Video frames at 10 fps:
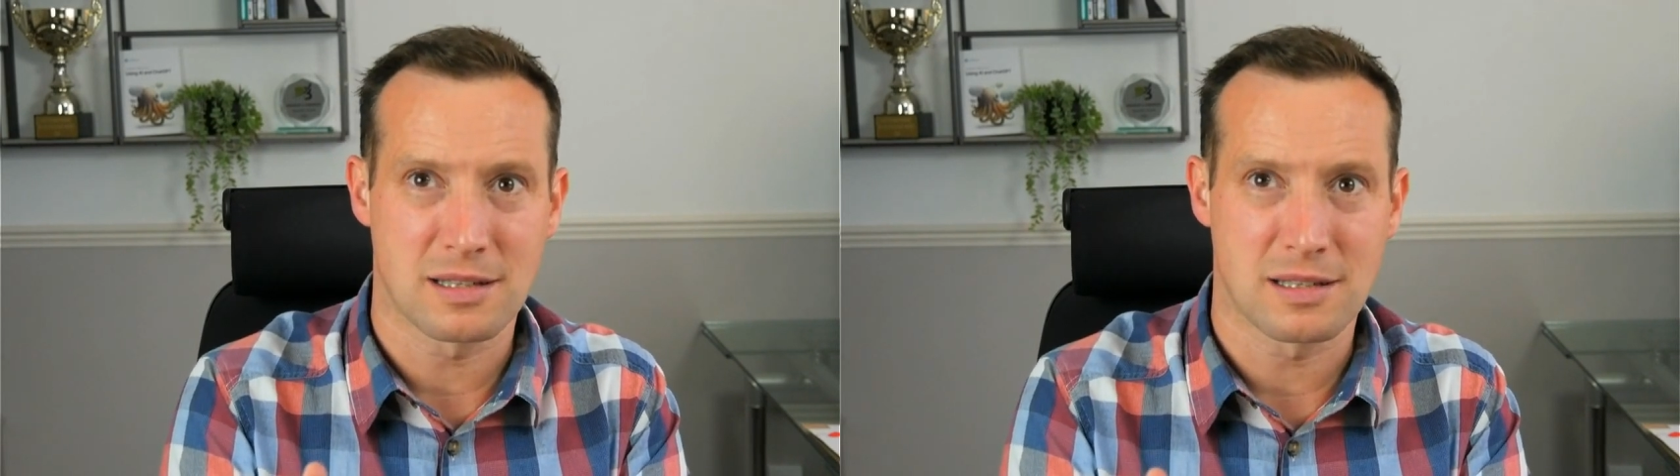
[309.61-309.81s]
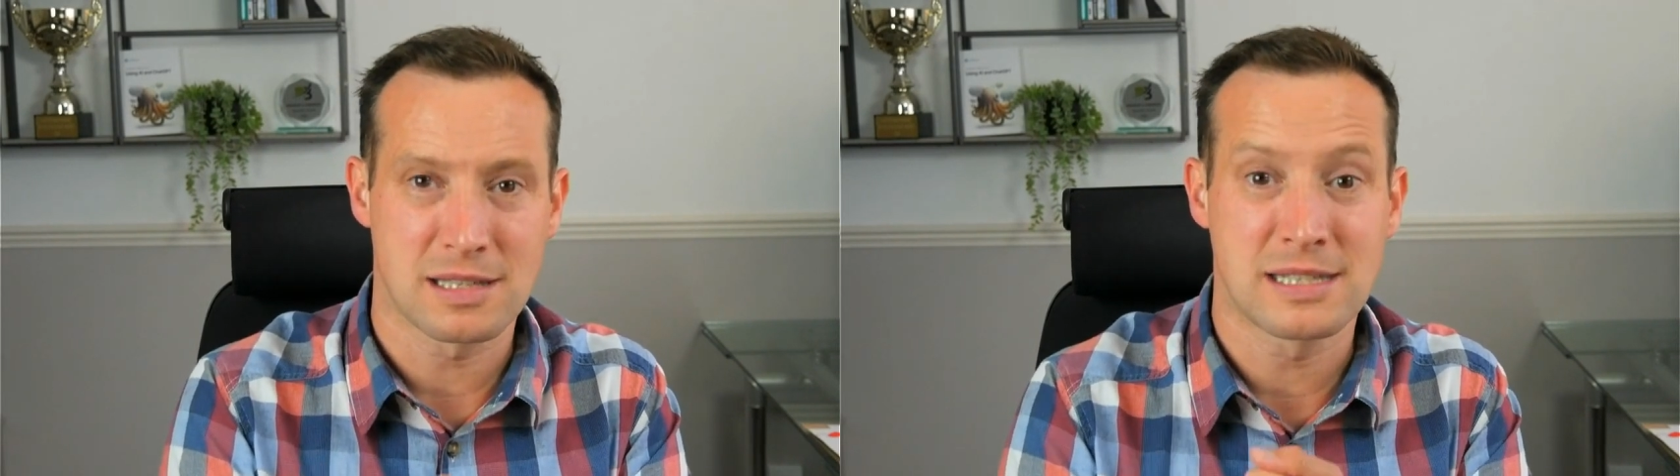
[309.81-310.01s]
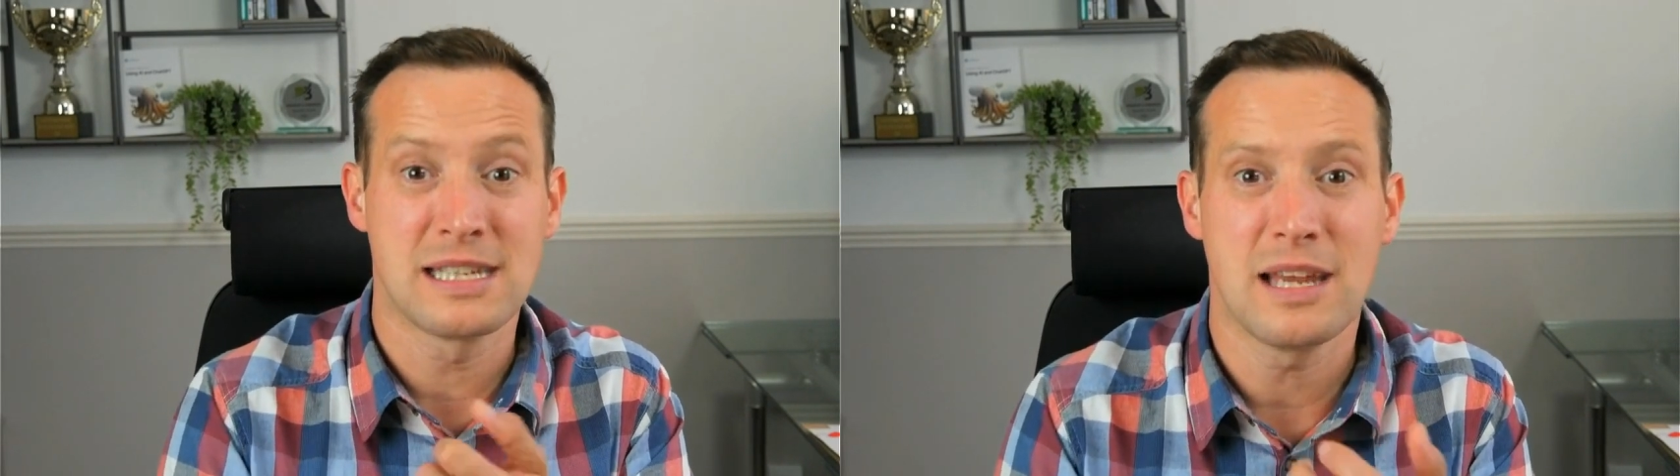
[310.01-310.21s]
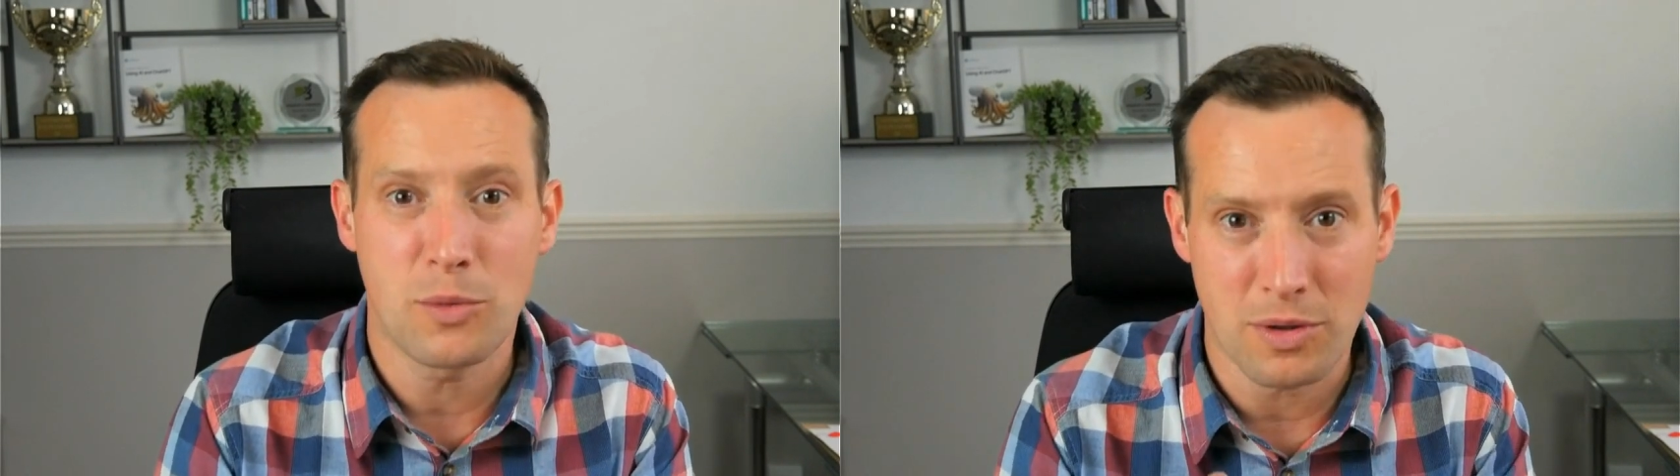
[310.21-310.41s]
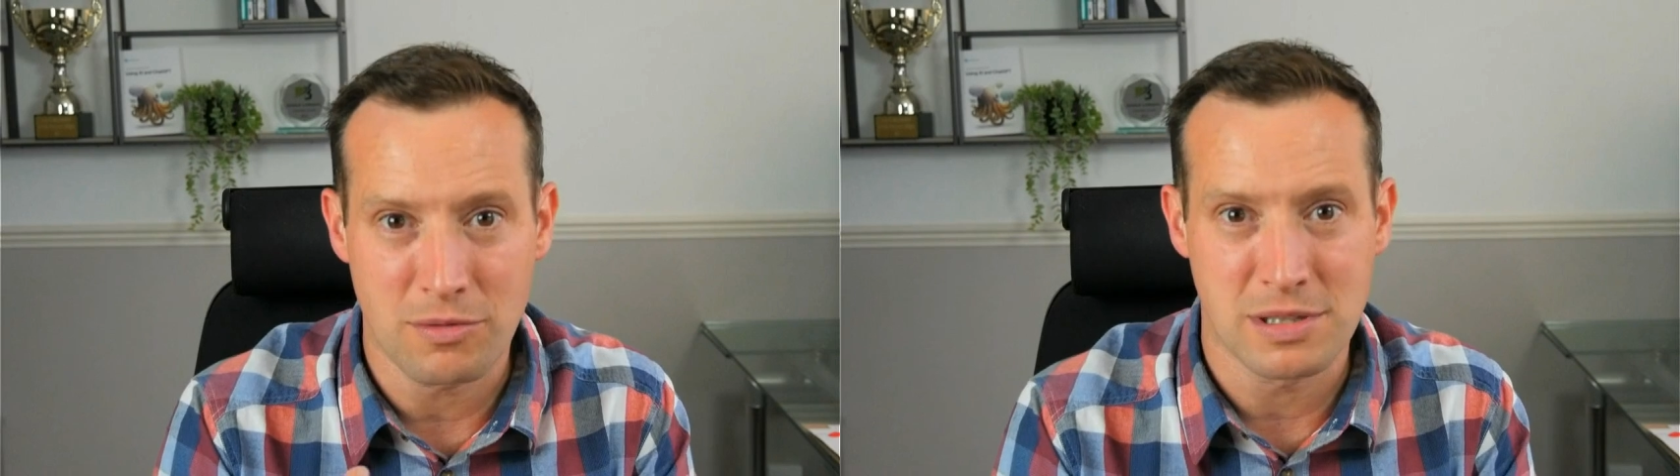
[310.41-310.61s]
see
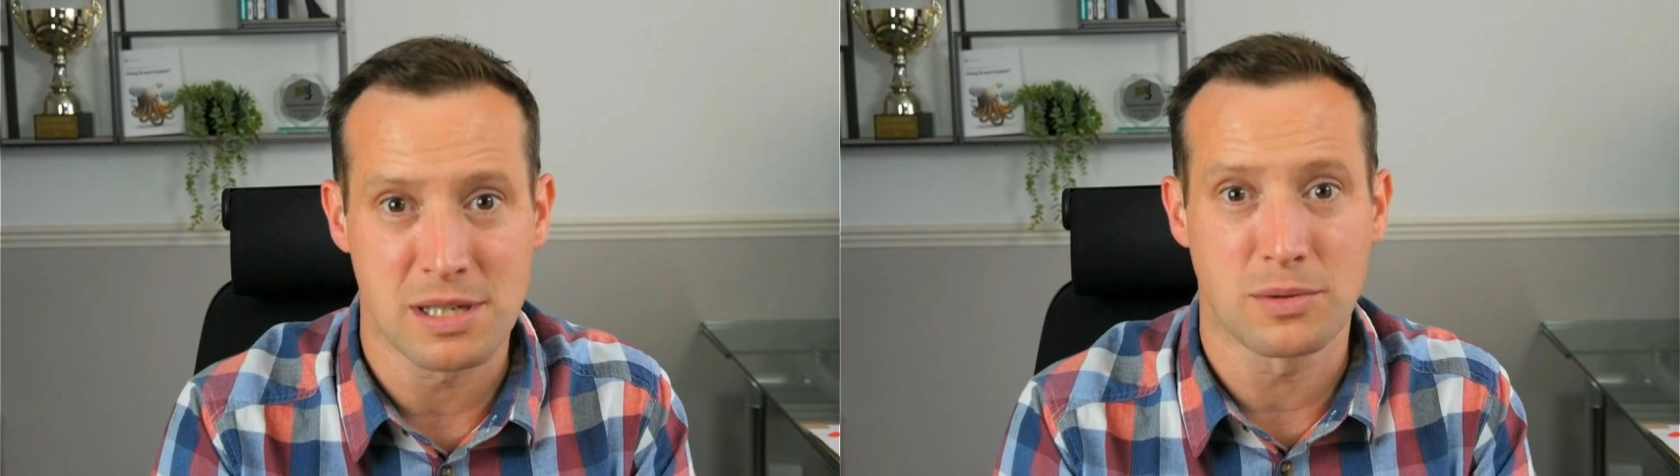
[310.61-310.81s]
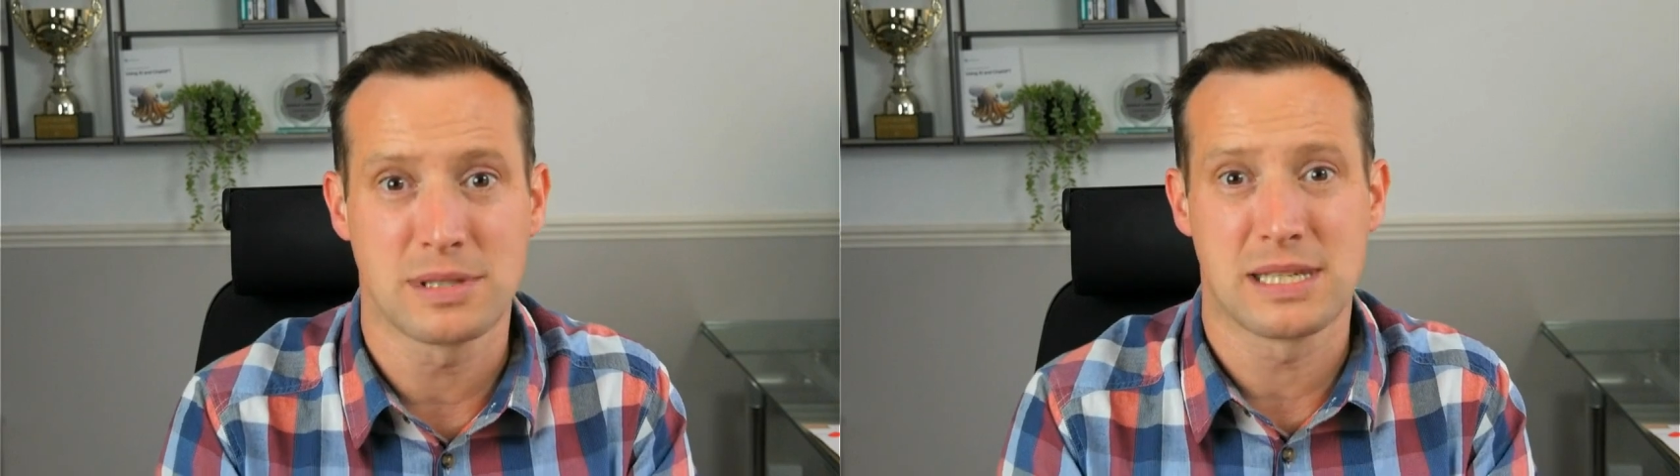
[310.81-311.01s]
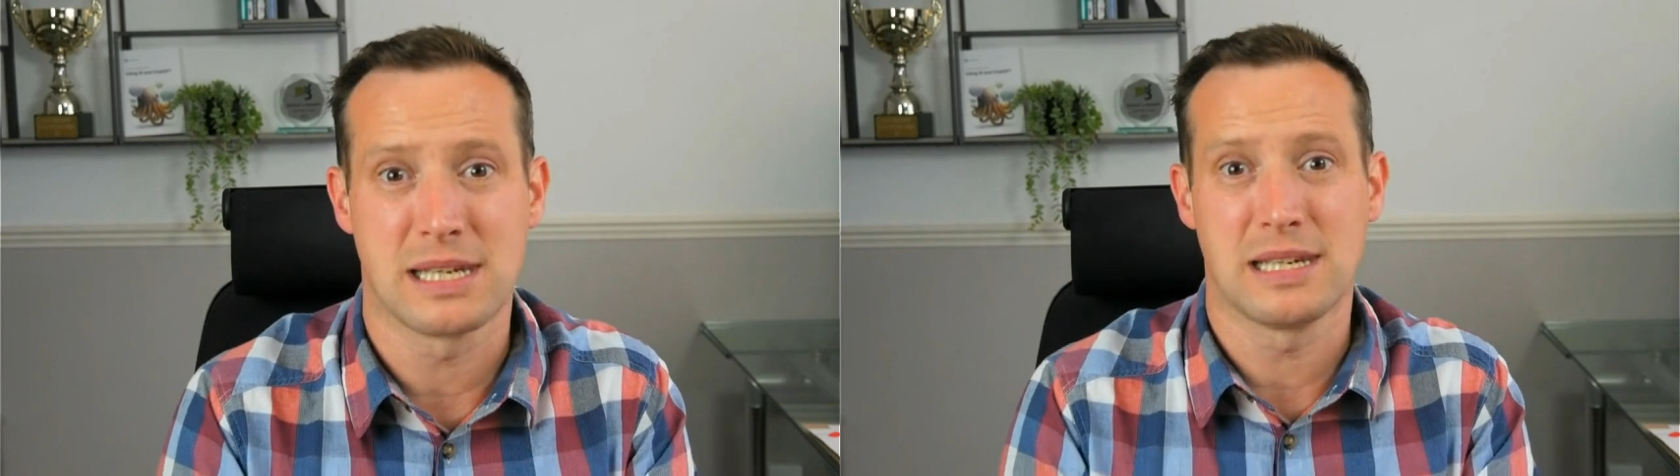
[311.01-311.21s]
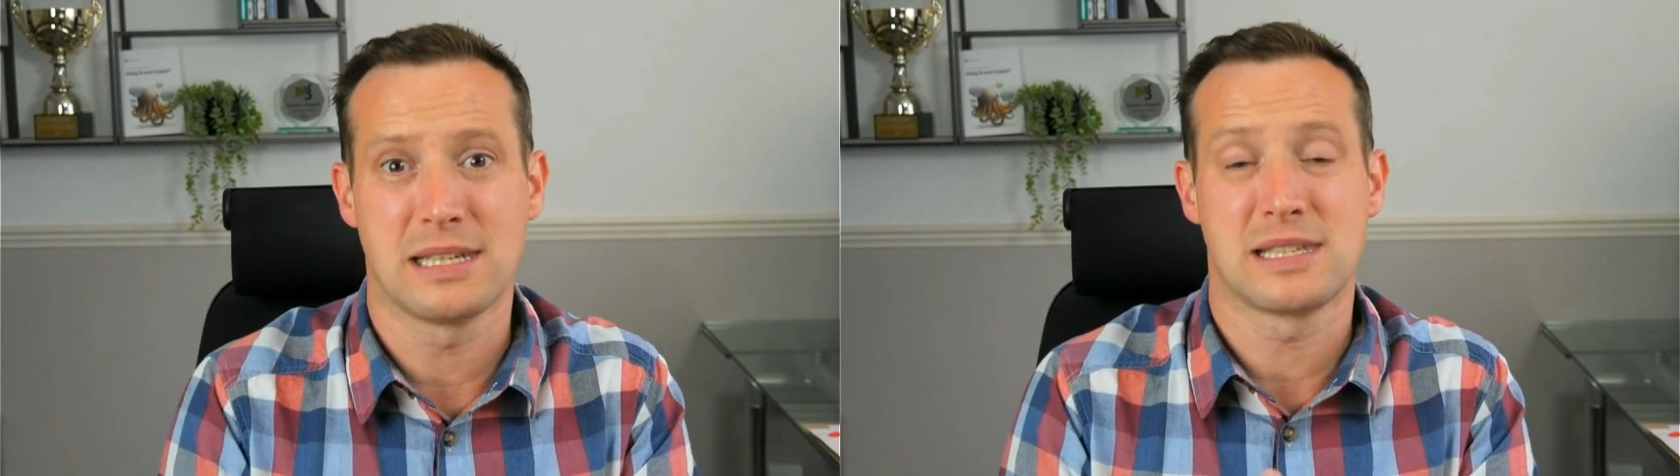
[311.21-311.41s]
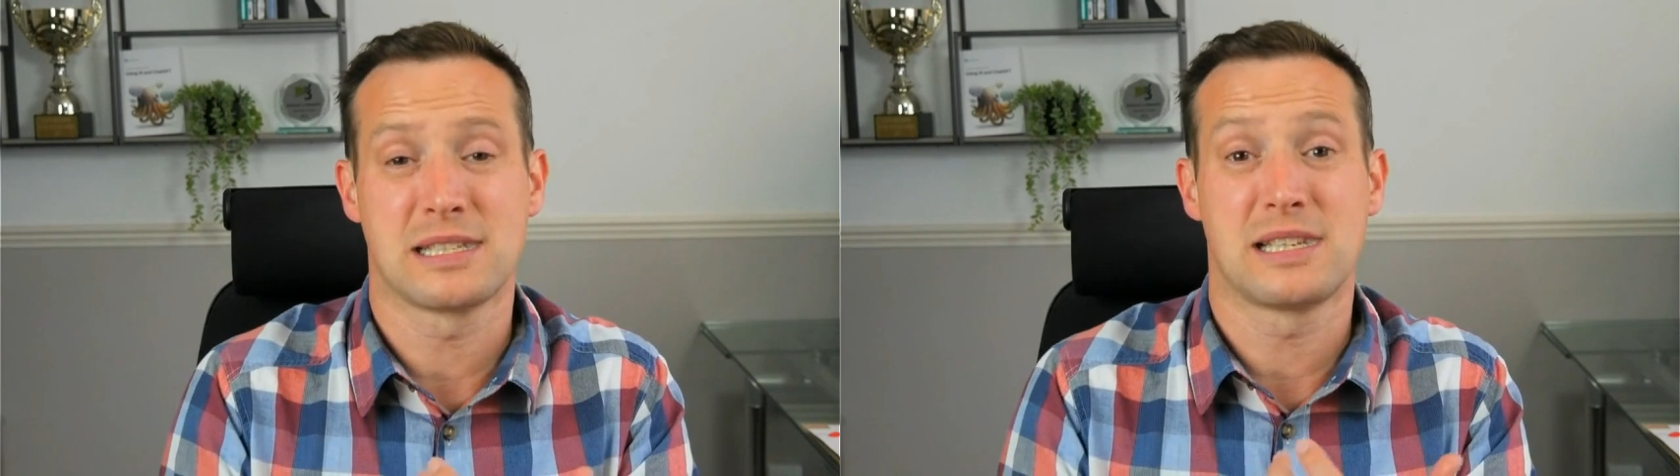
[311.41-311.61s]
what the result is
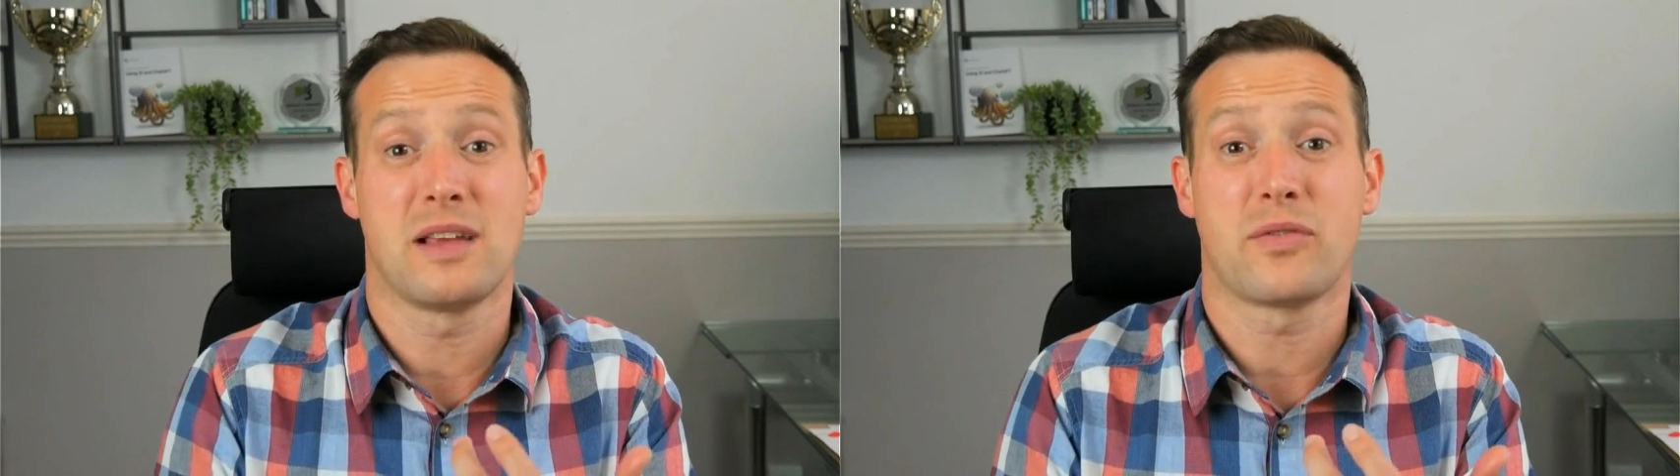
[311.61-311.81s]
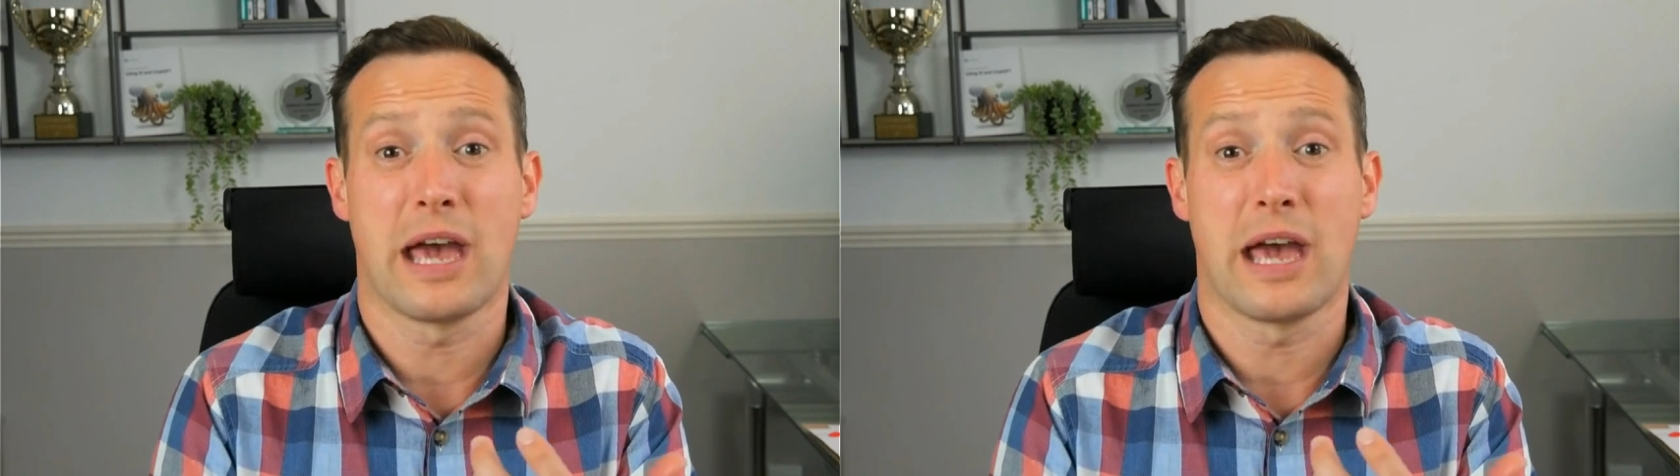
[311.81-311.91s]
and see if that